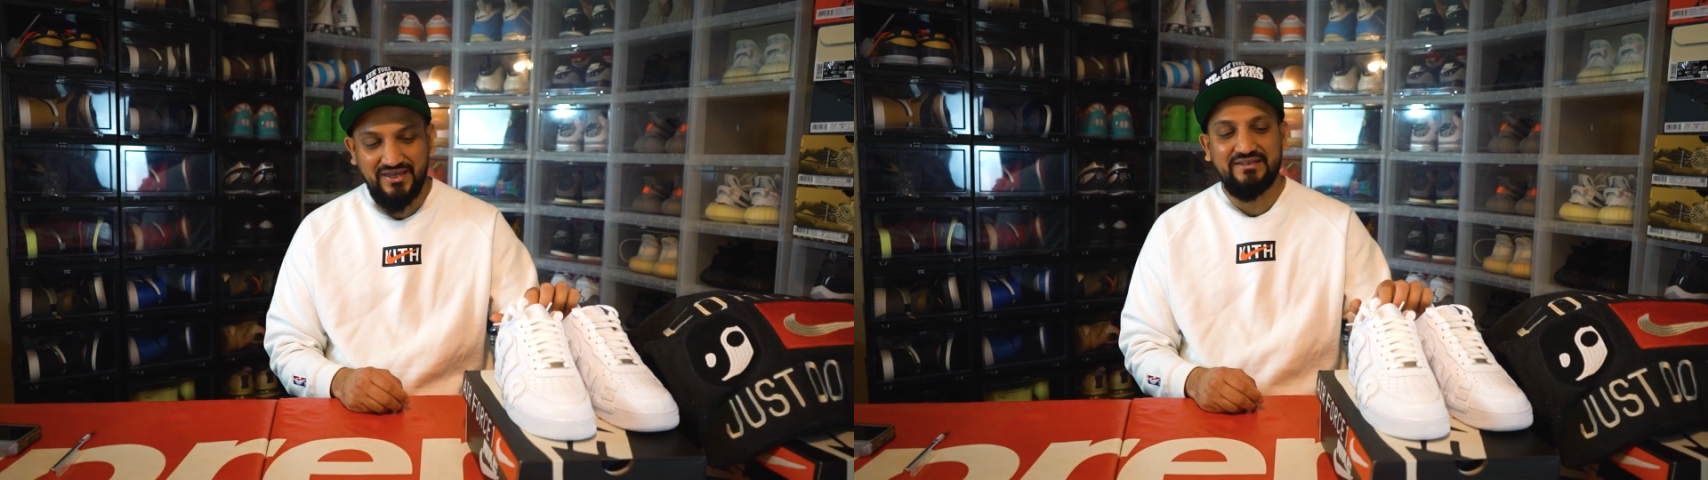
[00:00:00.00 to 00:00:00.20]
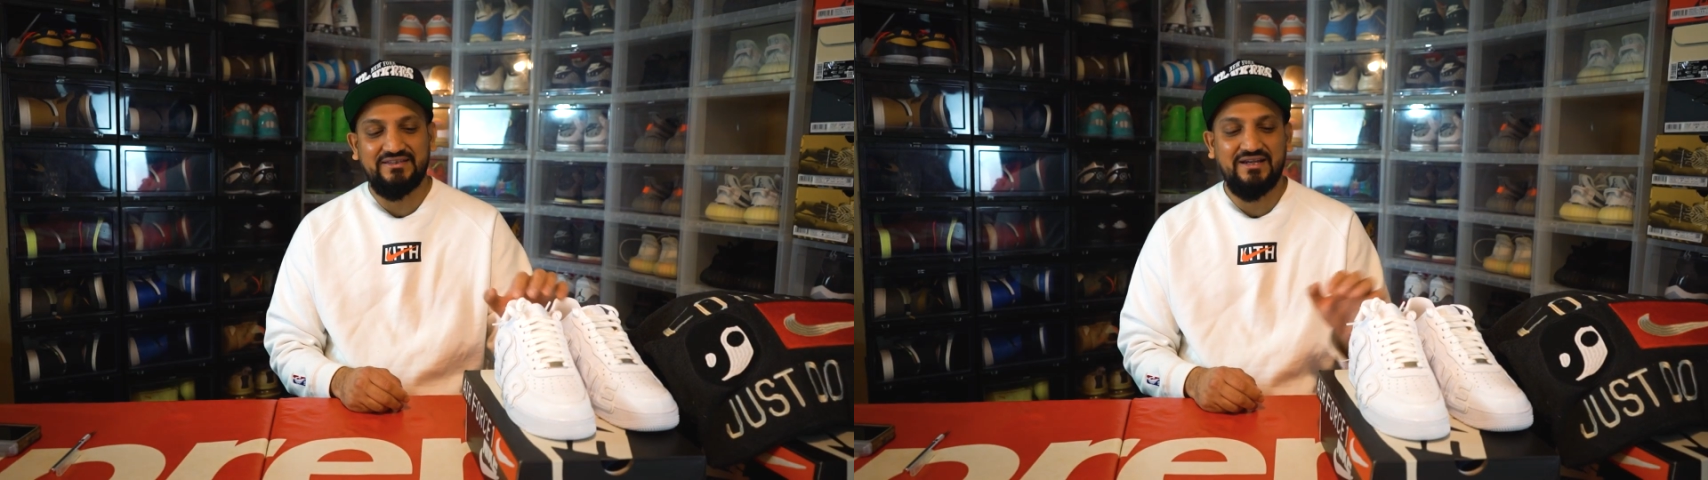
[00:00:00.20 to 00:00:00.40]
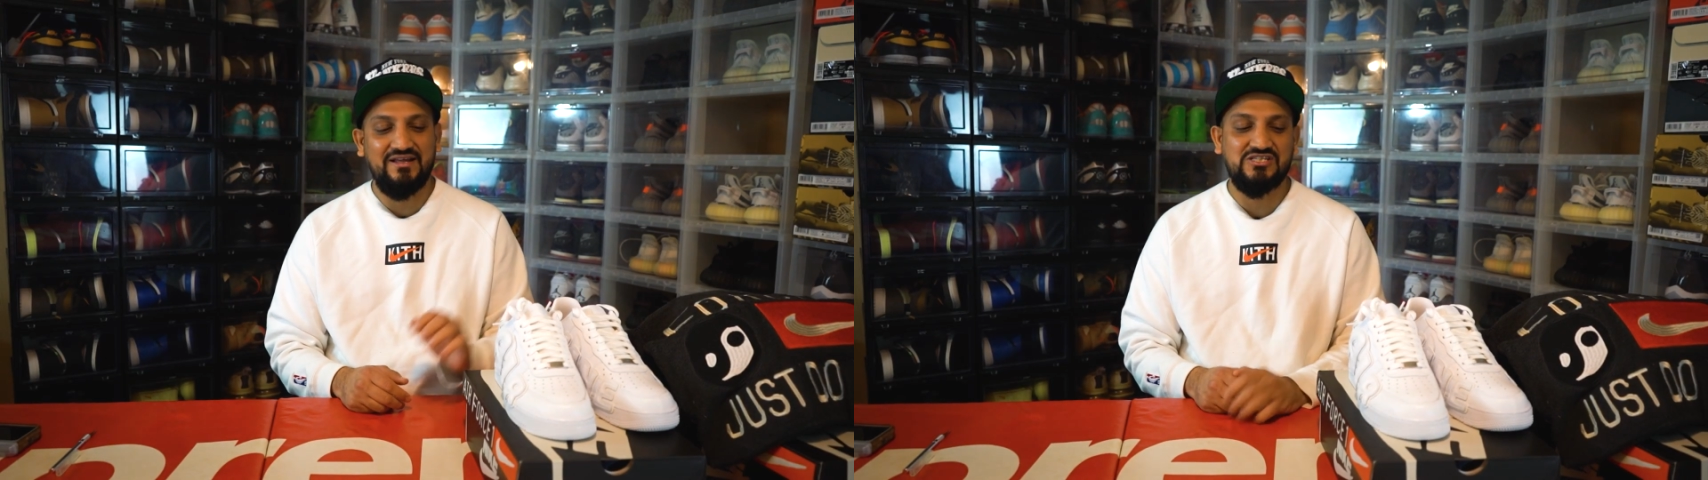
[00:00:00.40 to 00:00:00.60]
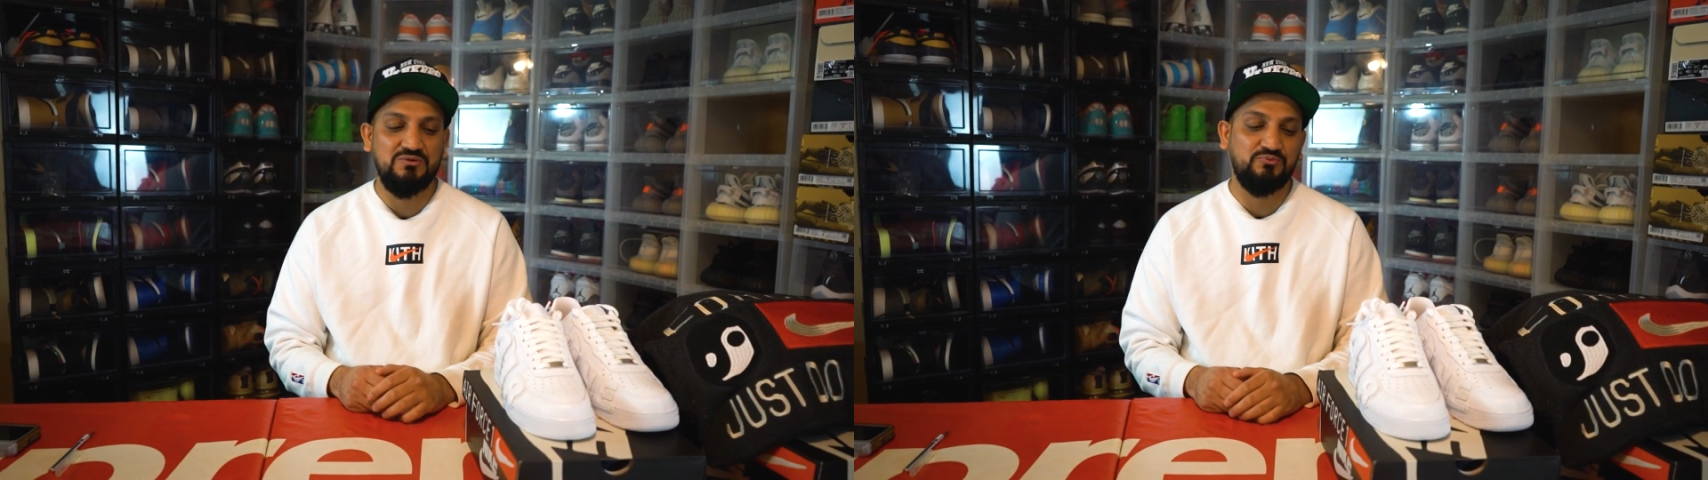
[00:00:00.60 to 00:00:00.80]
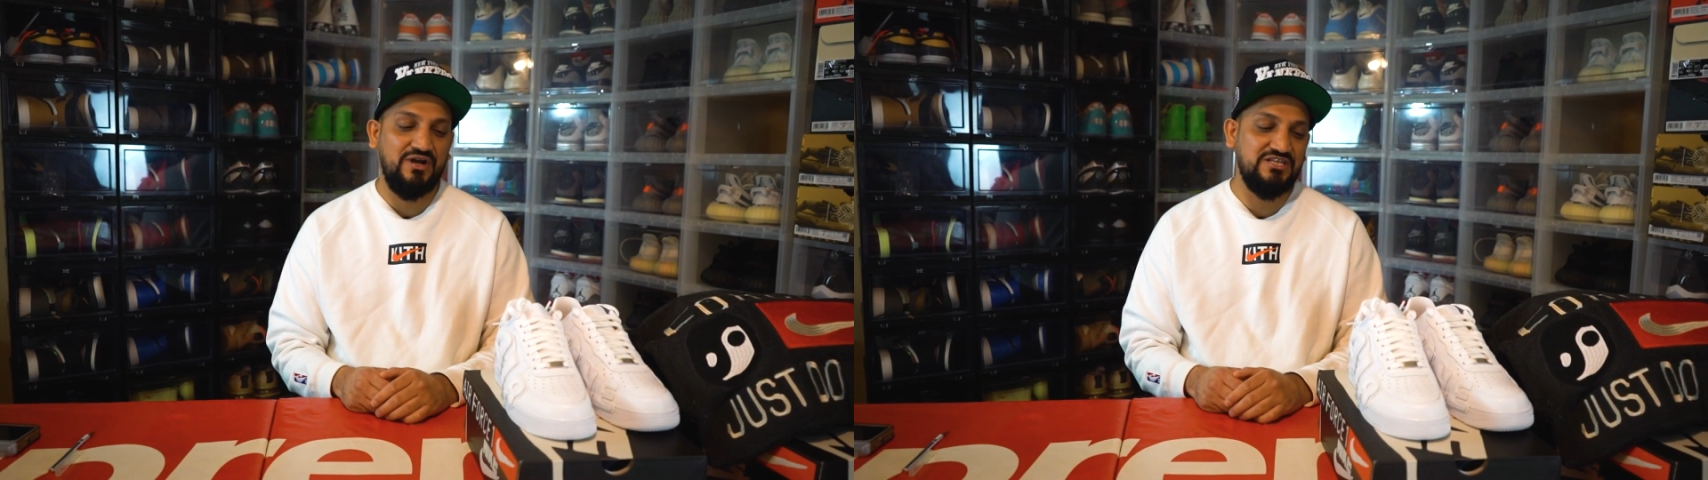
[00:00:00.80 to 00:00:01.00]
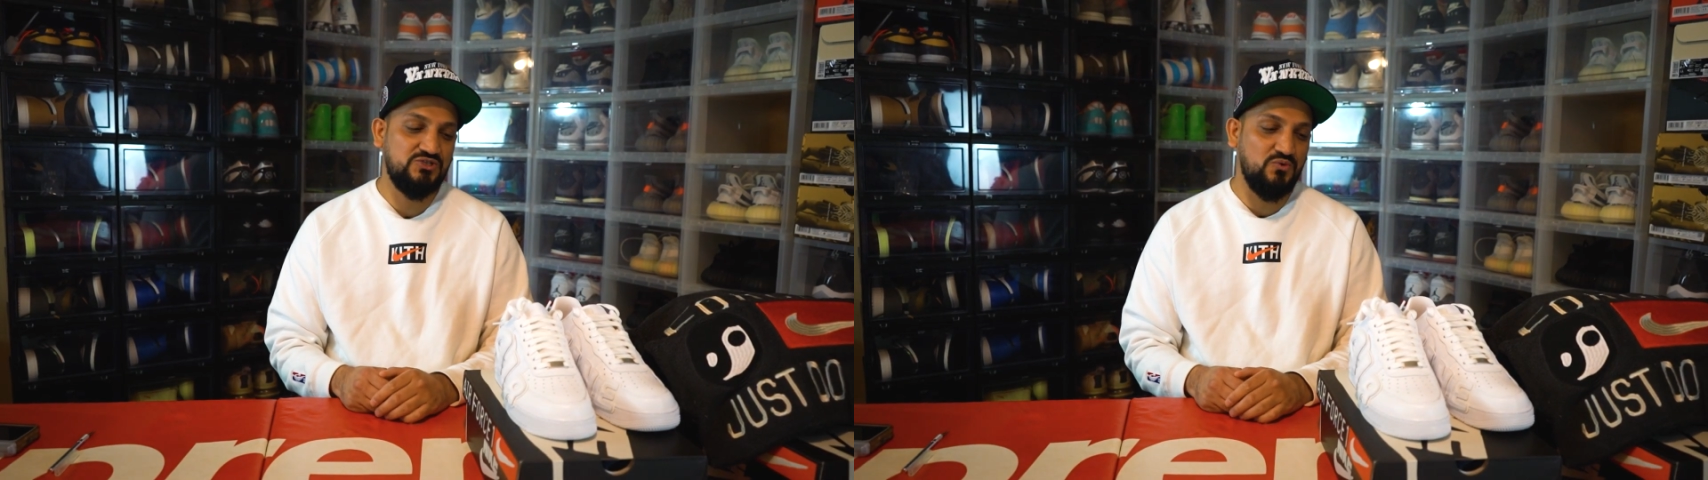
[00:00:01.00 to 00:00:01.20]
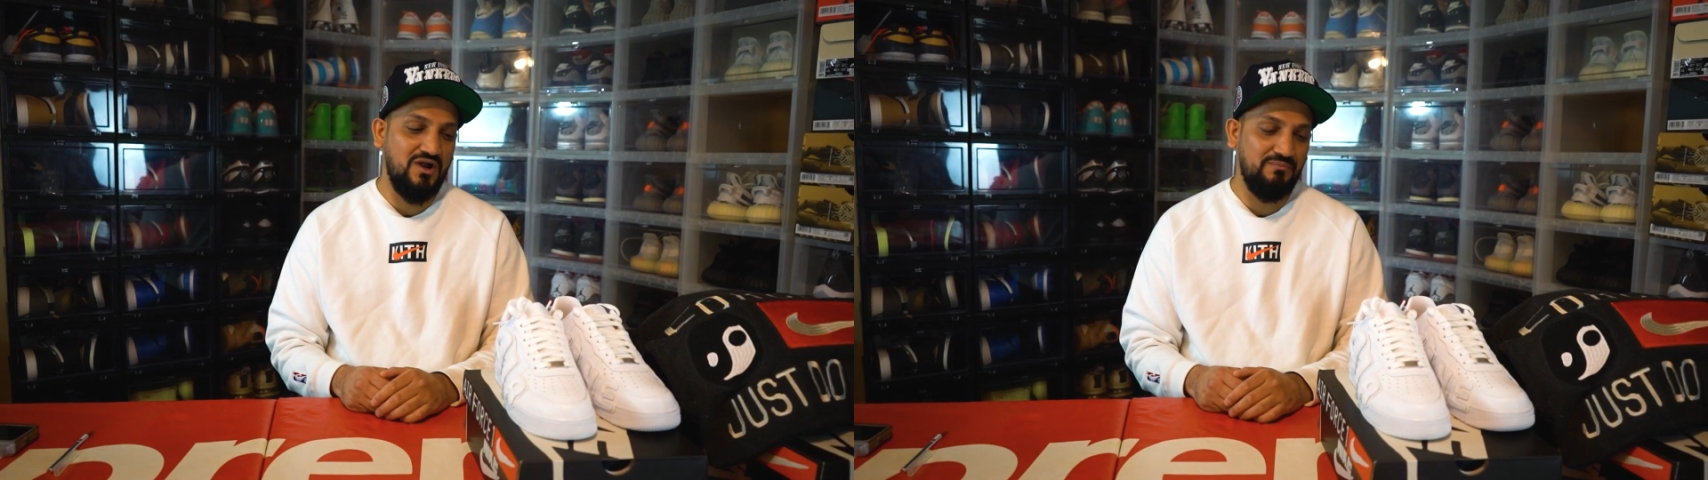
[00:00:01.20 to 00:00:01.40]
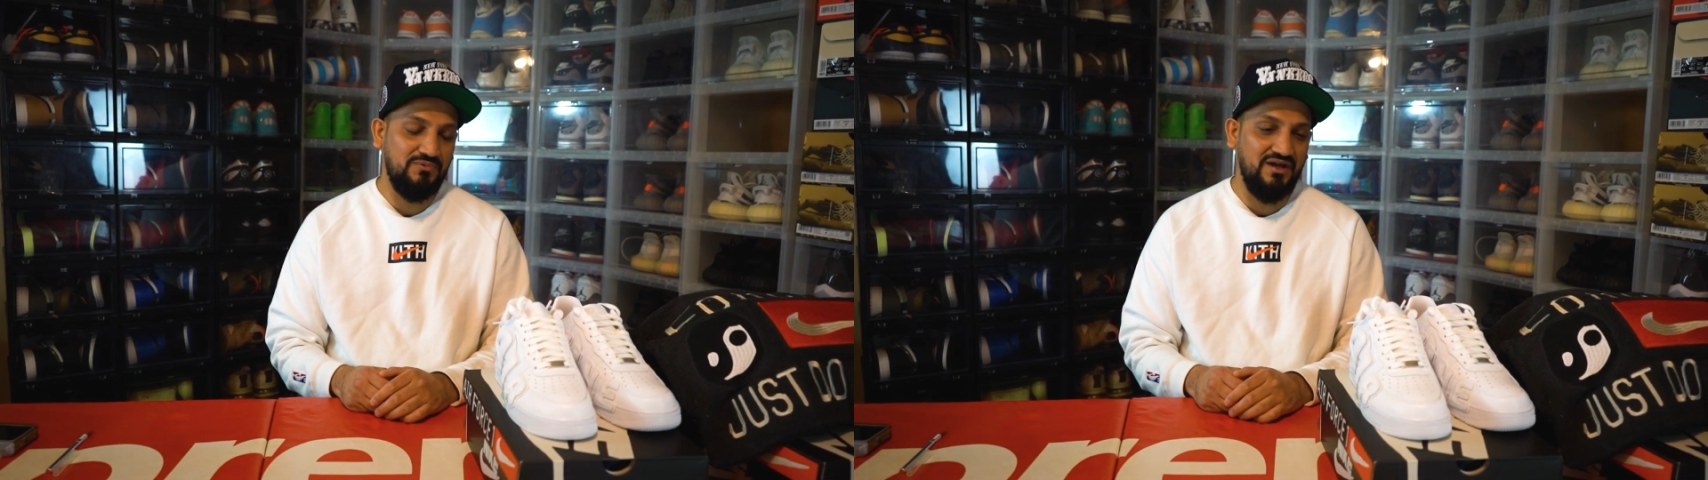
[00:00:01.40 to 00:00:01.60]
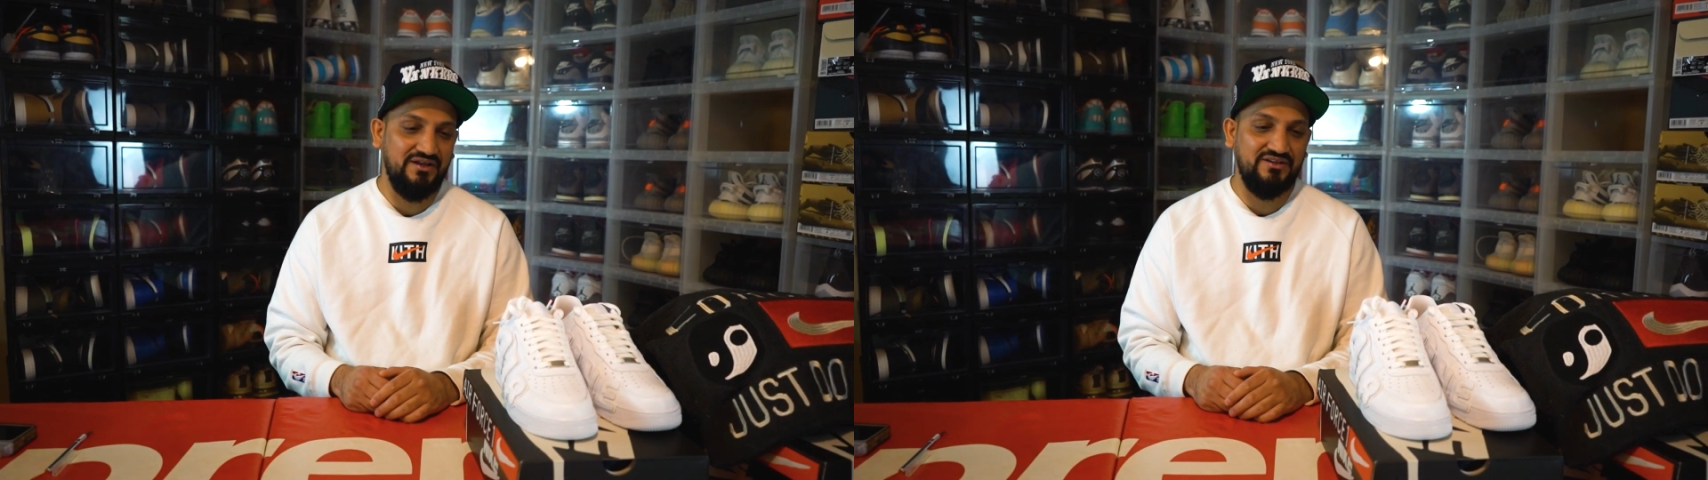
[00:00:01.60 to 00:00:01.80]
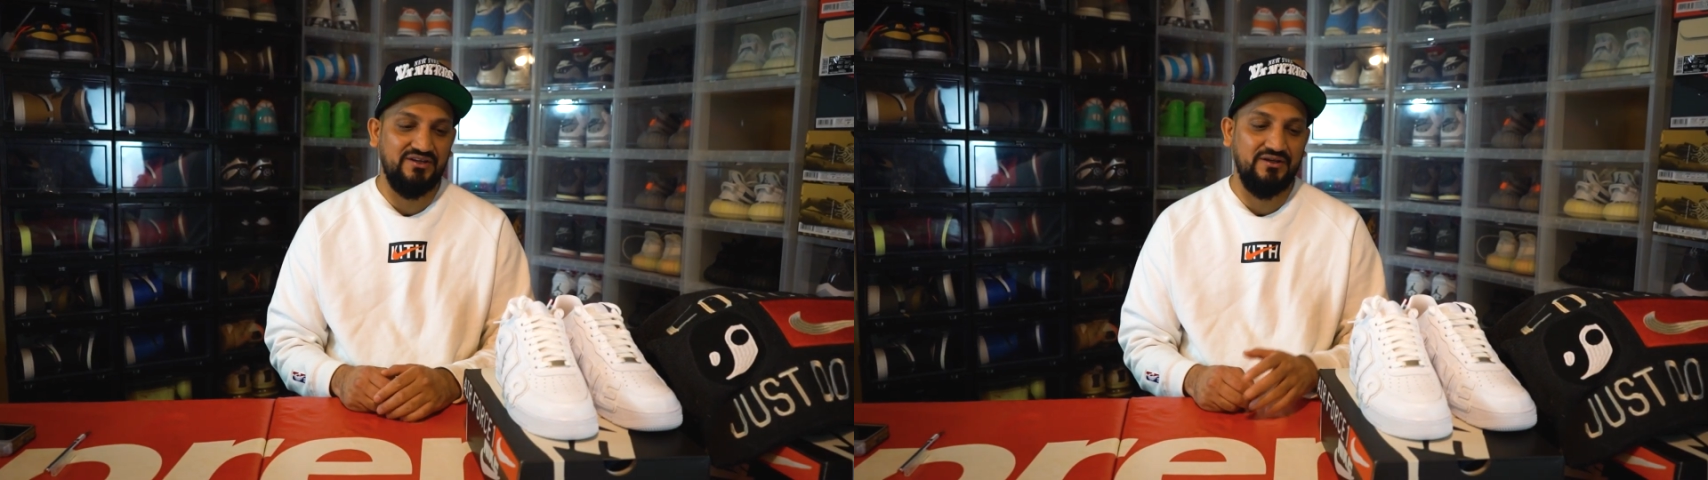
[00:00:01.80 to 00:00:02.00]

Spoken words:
They did a surprise price drop on